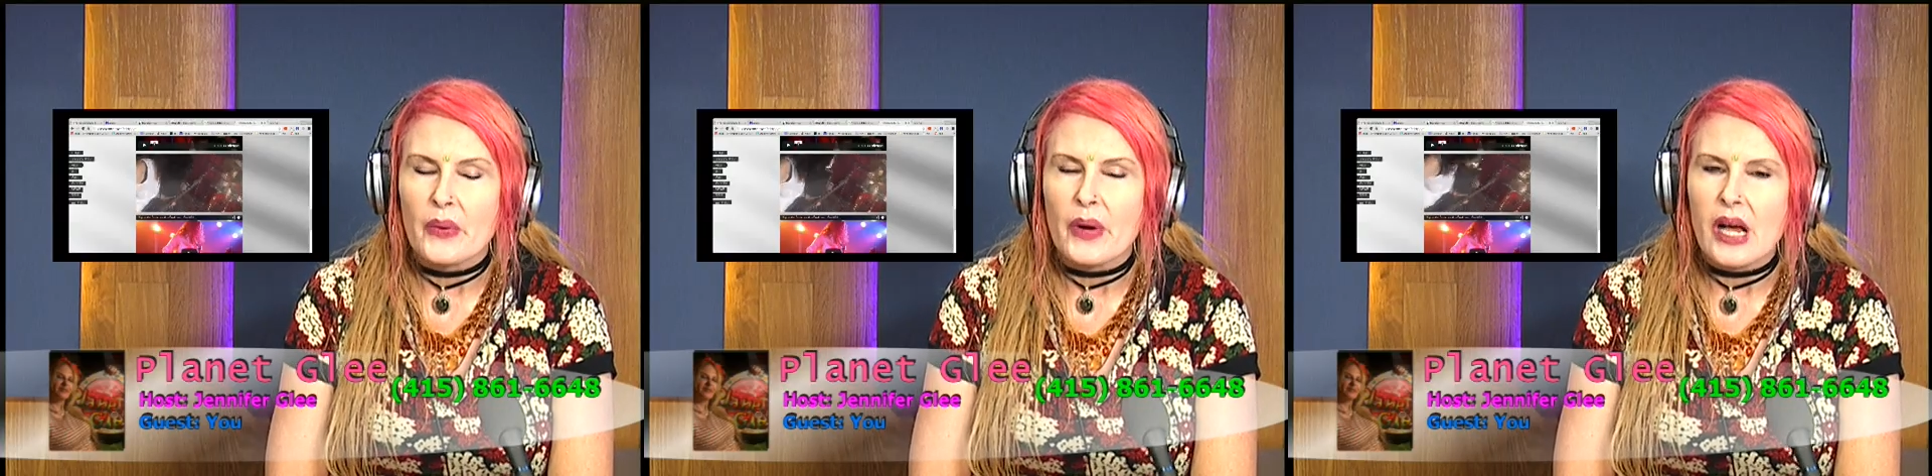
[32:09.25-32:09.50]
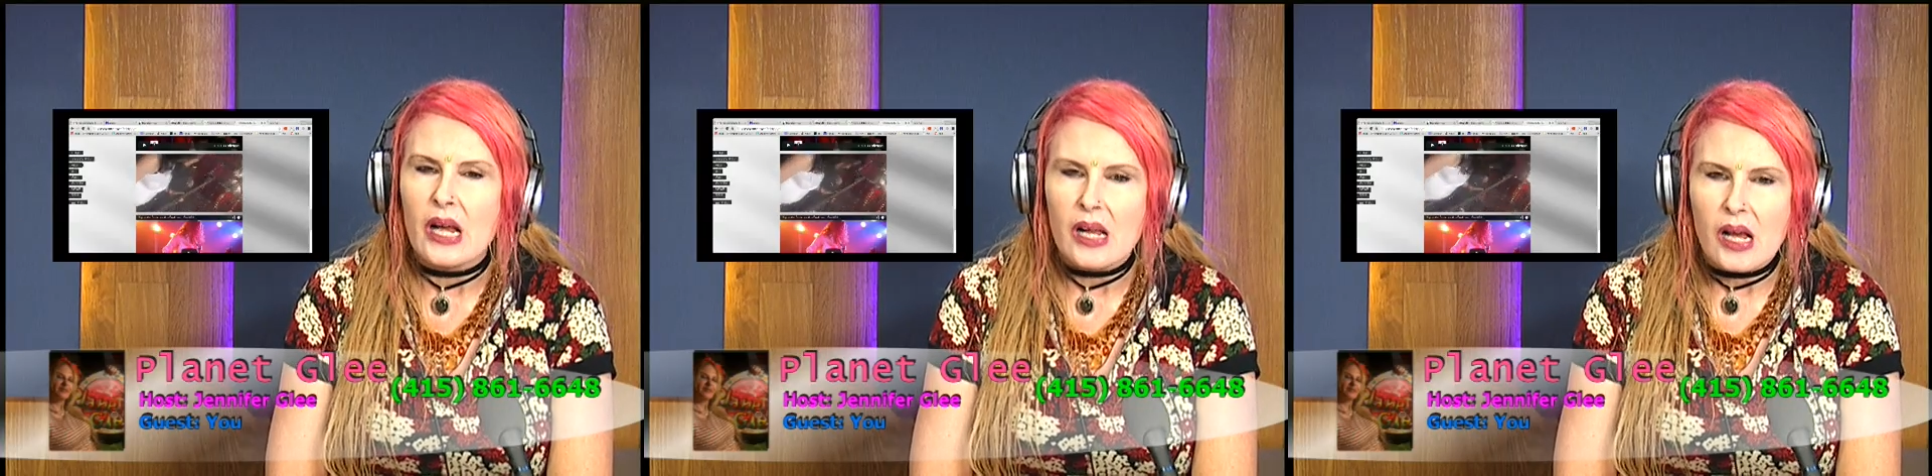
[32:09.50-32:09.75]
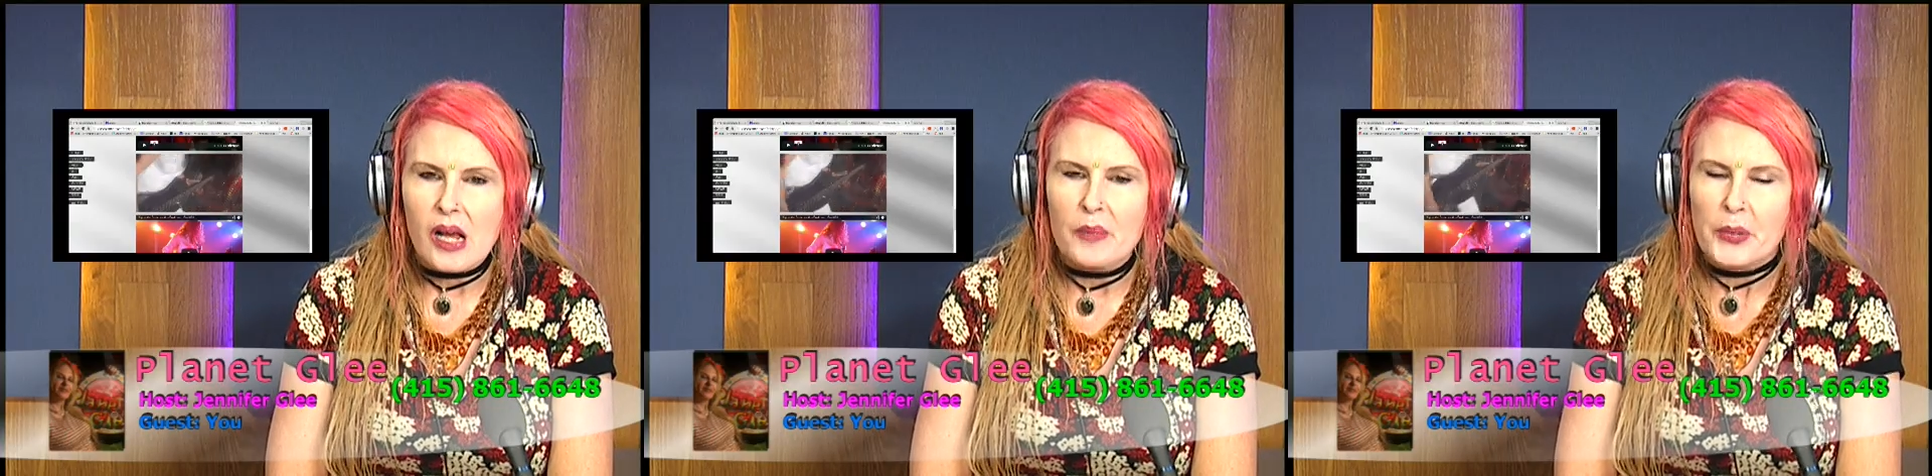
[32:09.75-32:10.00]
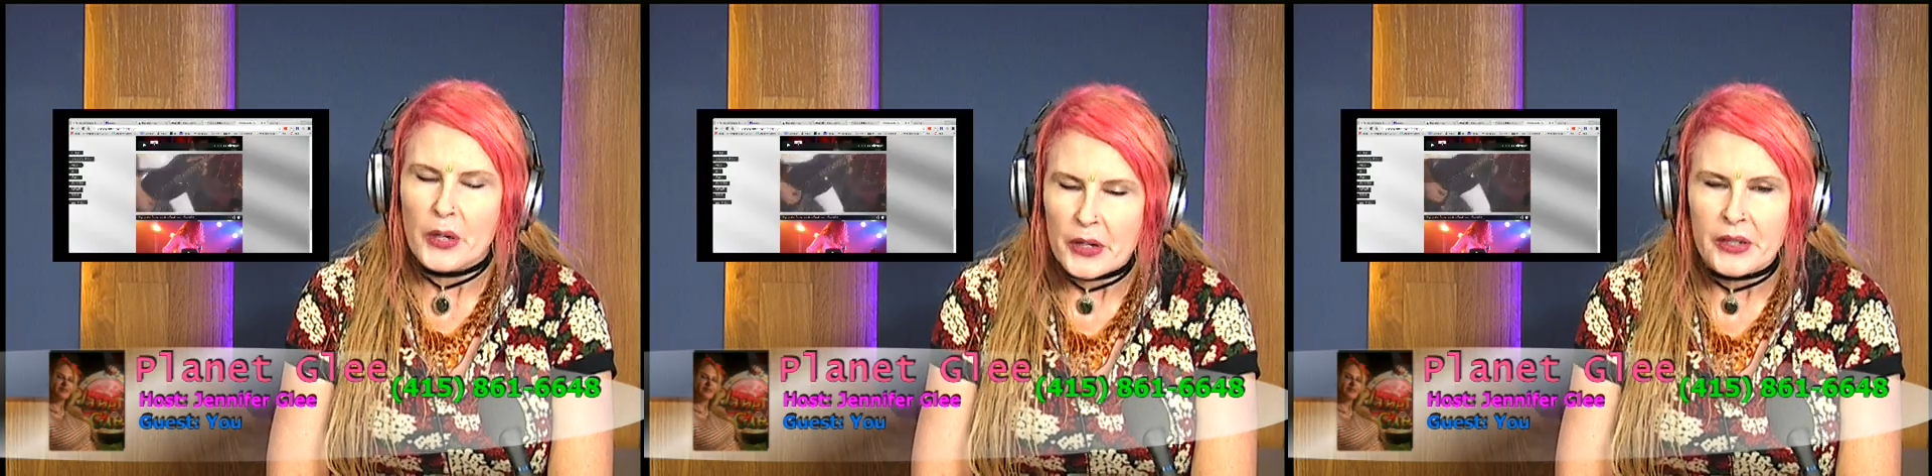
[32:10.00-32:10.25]
A, a
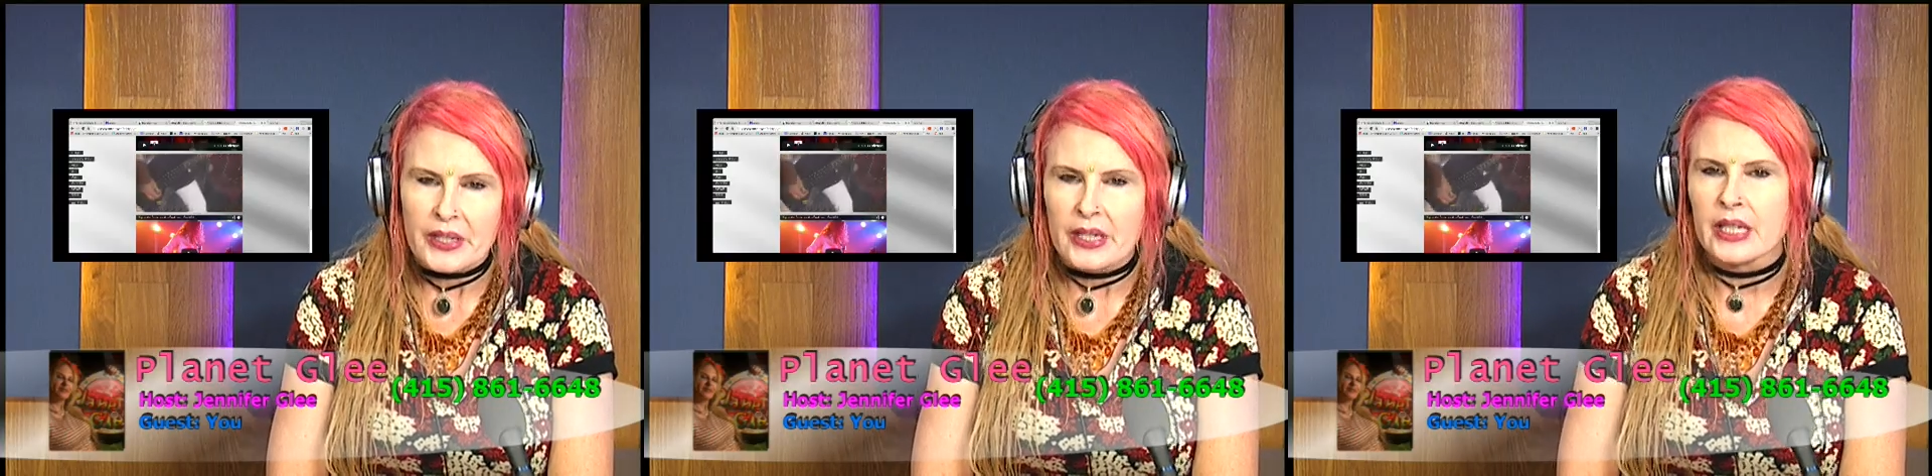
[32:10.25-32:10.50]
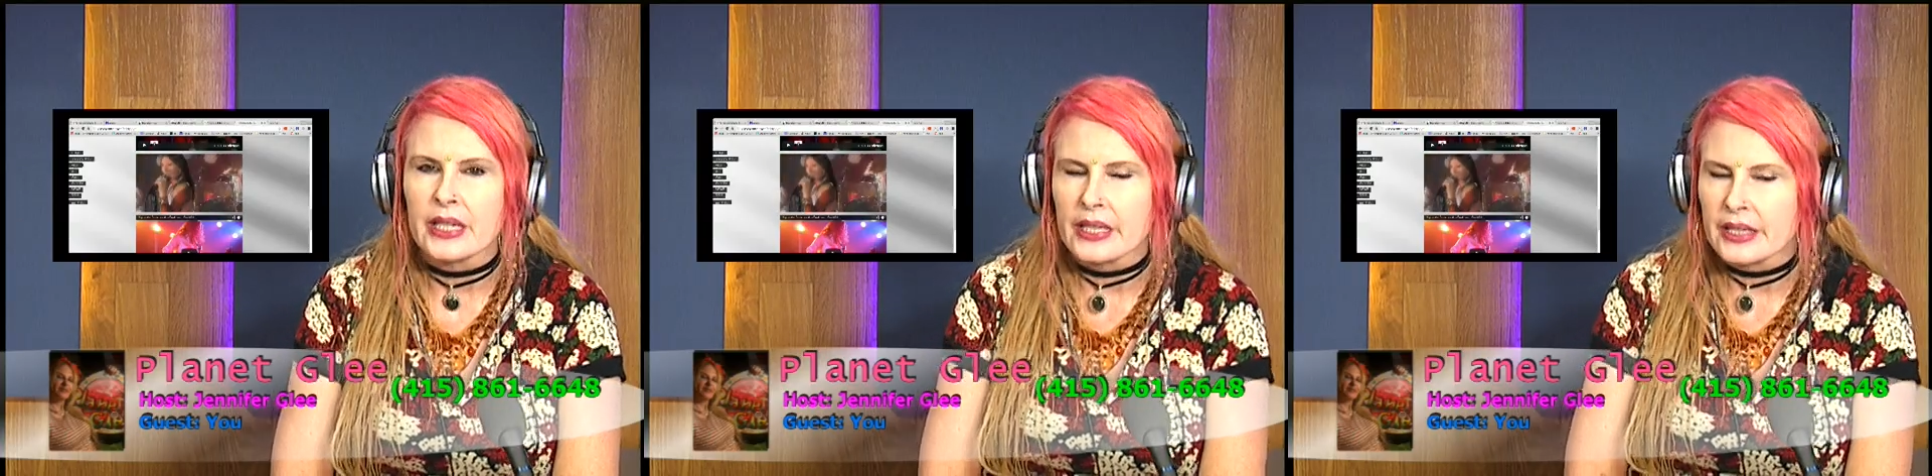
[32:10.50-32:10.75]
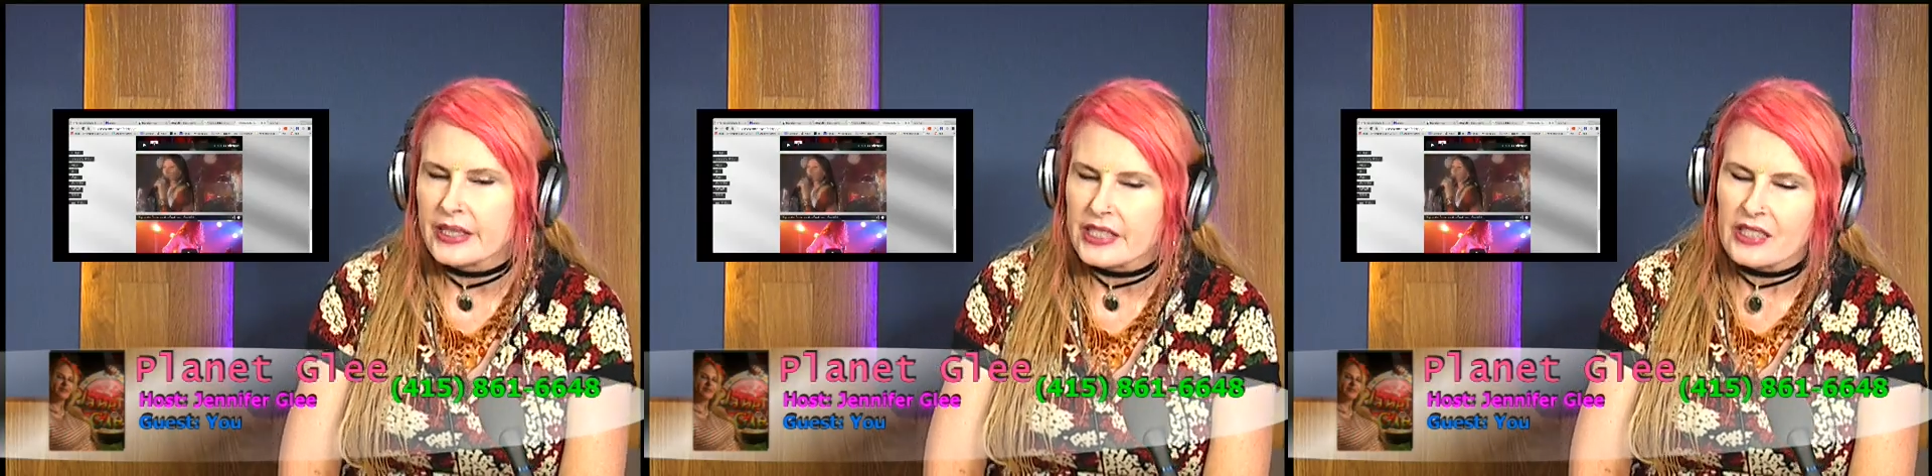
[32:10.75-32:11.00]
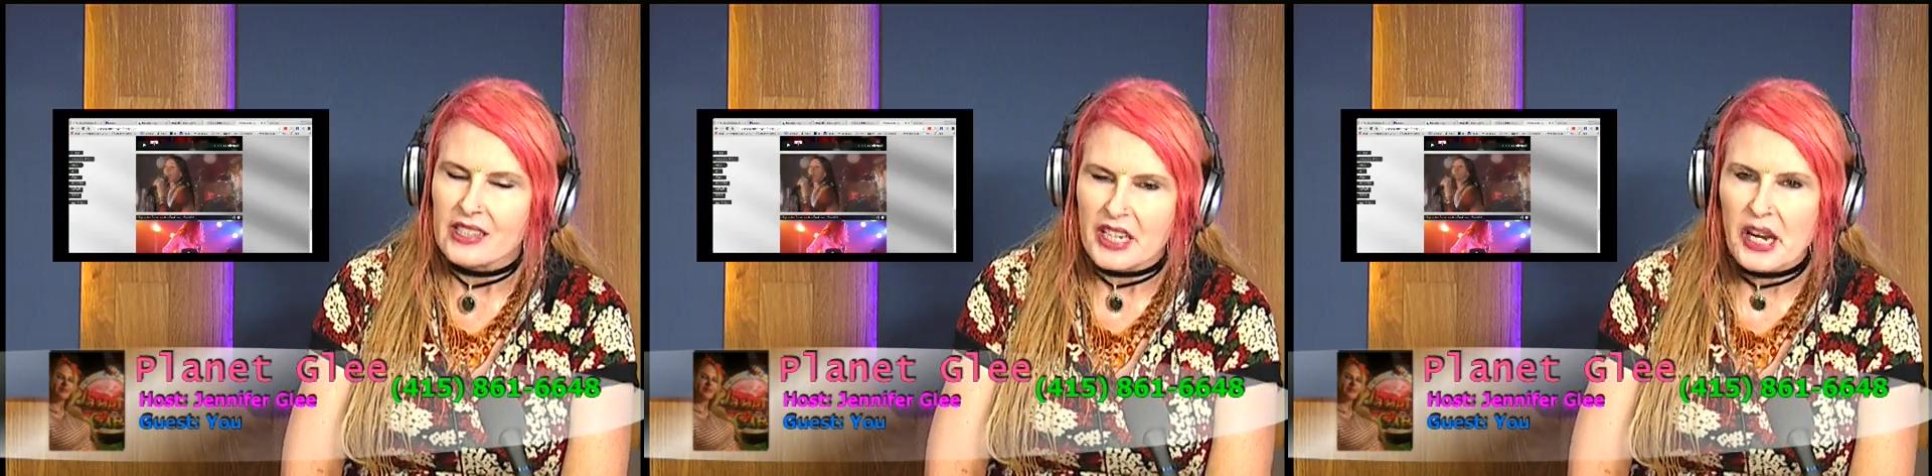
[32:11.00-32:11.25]
pertinent
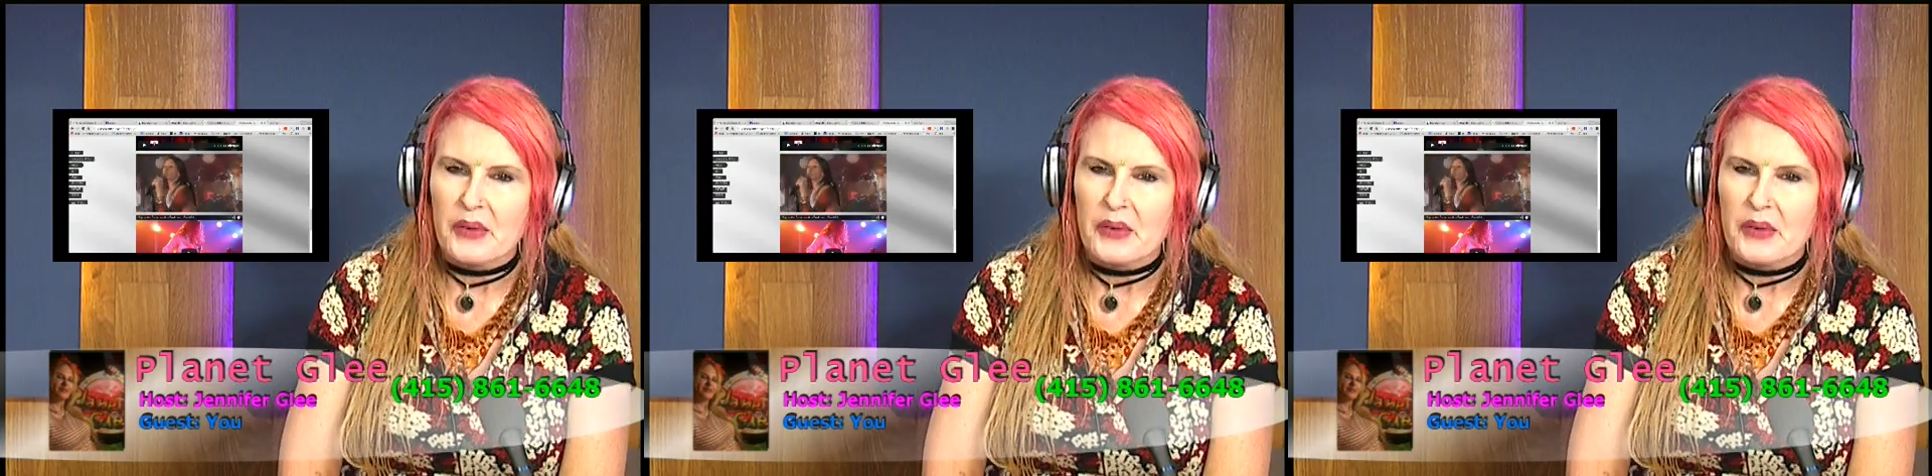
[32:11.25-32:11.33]
name